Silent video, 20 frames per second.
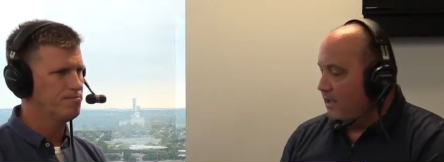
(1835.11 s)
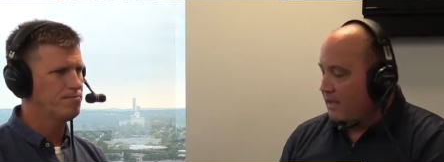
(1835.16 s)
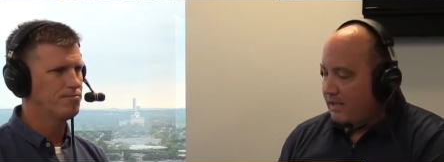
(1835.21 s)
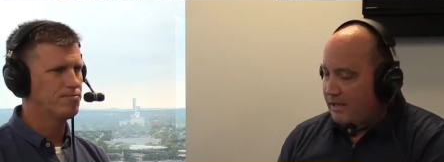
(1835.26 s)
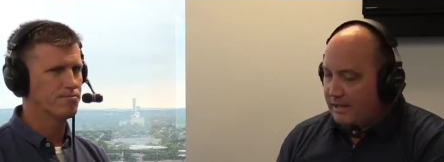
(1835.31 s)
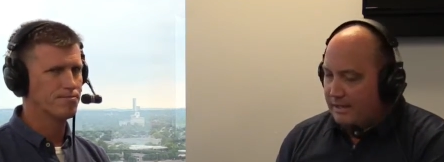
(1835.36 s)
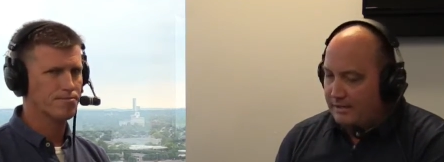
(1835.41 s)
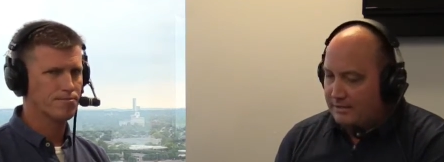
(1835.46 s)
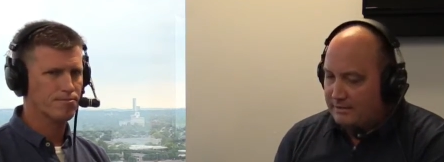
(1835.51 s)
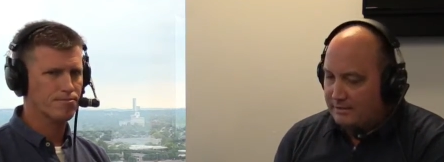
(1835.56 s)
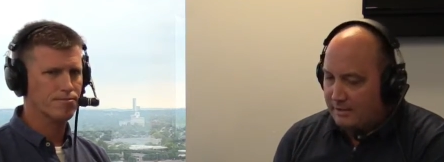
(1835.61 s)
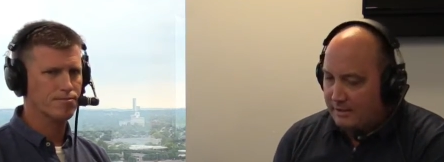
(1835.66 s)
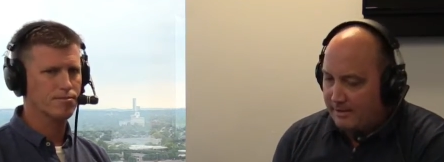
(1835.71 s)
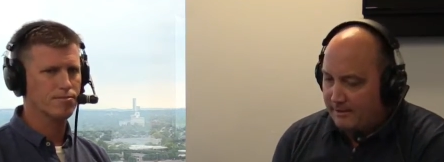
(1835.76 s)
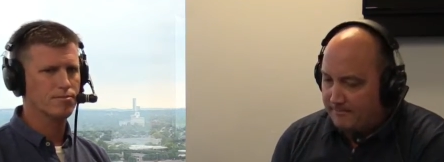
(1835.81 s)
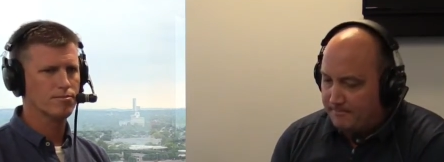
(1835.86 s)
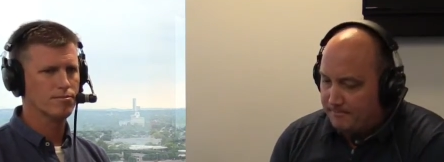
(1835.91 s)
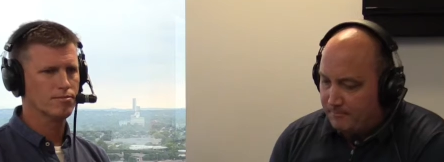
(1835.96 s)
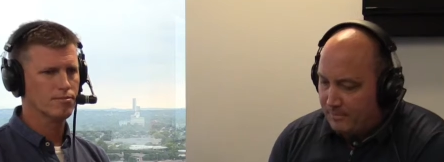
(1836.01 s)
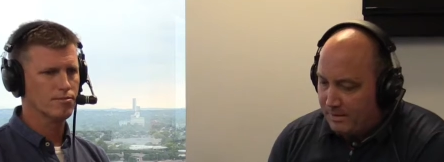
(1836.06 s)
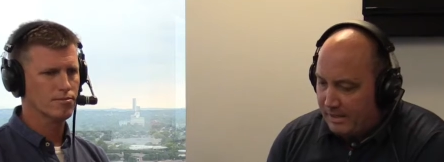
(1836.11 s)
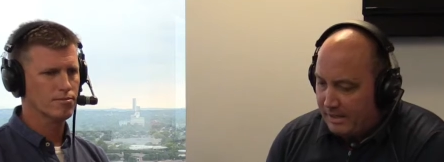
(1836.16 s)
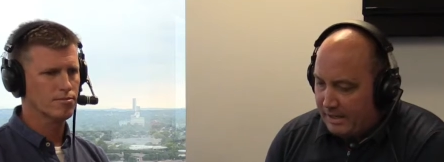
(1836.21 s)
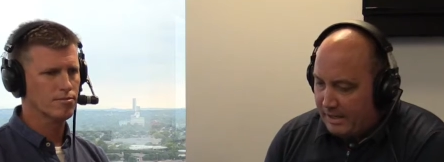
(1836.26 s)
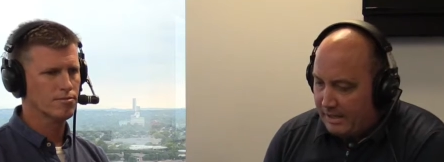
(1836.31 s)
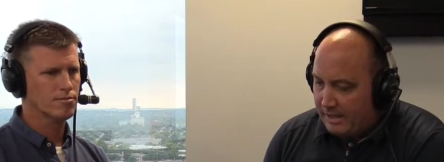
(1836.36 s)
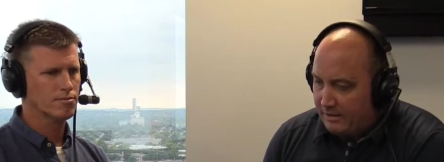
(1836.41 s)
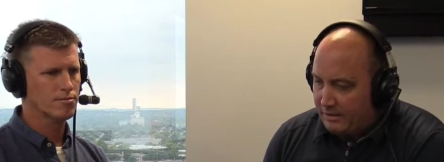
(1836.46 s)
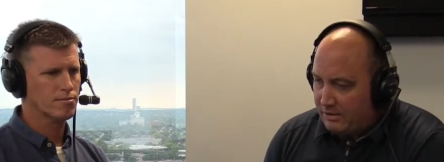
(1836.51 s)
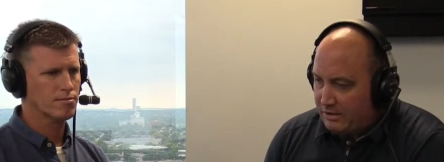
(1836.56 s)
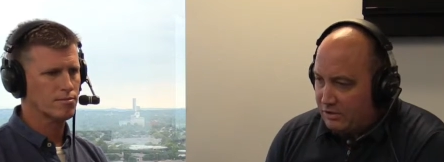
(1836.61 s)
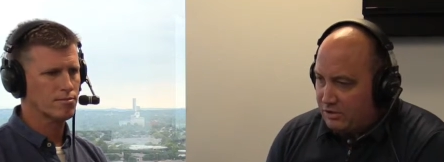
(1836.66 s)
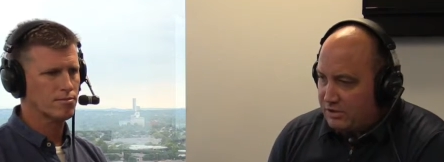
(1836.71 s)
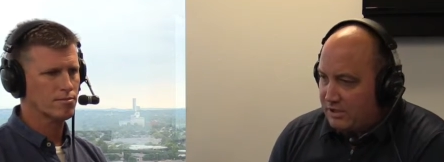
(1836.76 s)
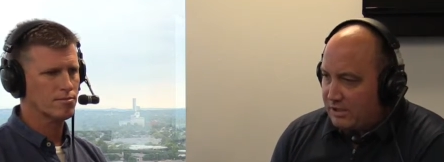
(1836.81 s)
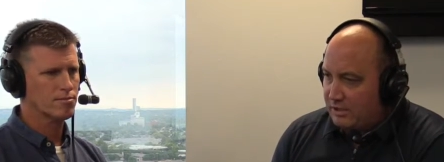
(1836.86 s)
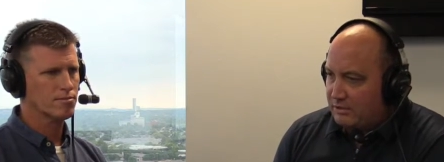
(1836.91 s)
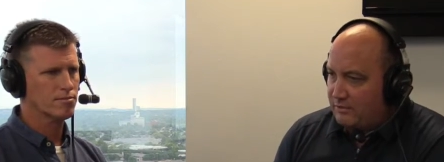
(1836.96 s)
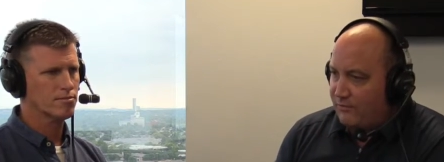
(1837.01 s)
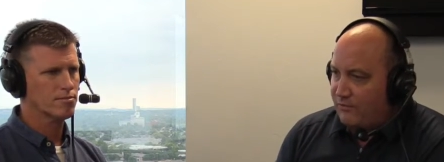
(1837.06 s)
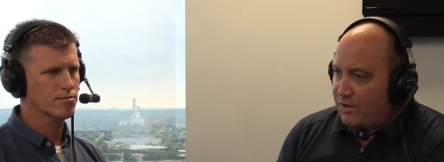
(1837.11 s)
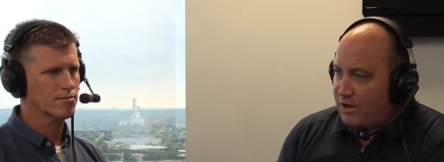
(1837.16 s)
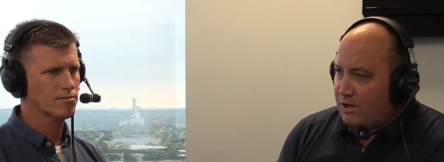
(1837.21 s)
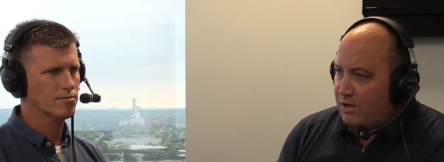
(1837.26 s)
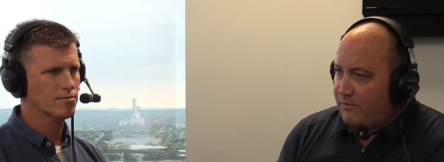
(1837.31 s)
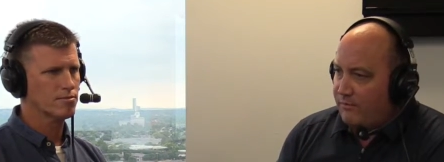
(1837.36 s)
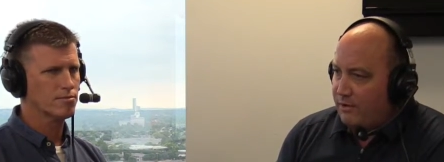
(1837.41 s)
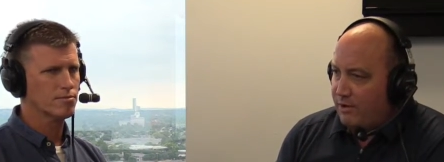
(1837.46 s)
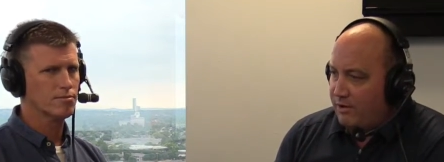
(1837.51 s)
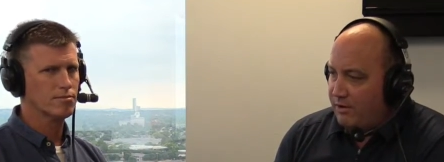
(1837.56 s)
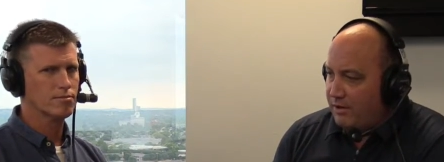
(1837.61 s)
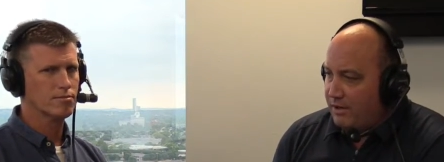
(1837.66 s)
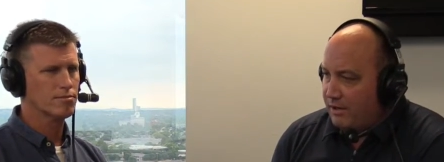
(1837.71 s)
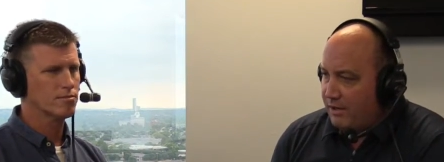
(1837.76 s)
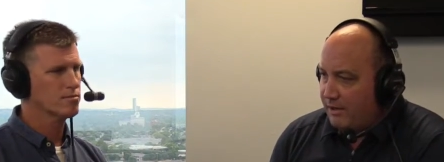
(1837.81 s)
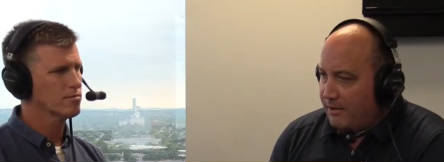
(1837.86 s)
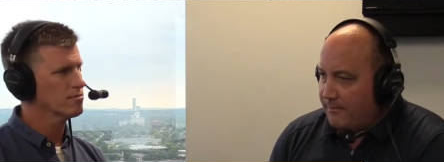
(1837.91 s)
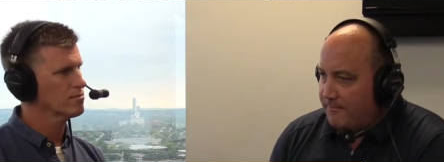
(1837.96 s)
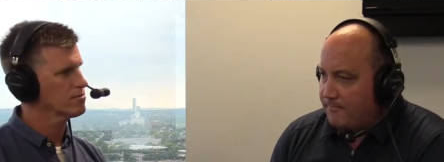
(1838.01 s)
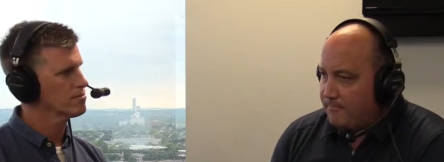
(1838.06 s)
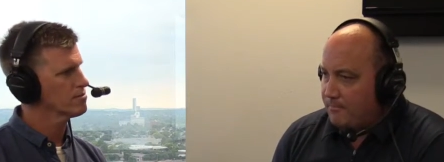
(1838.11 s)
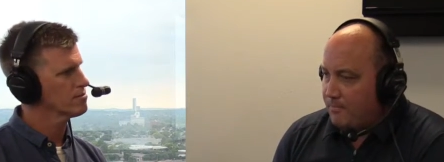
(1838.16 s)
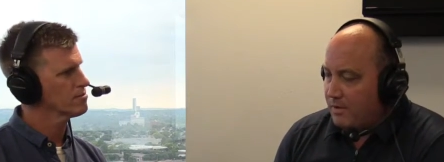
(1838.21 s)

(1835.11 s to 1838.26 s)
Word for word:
Speaker 1: Is, uh, and she's very, very uh,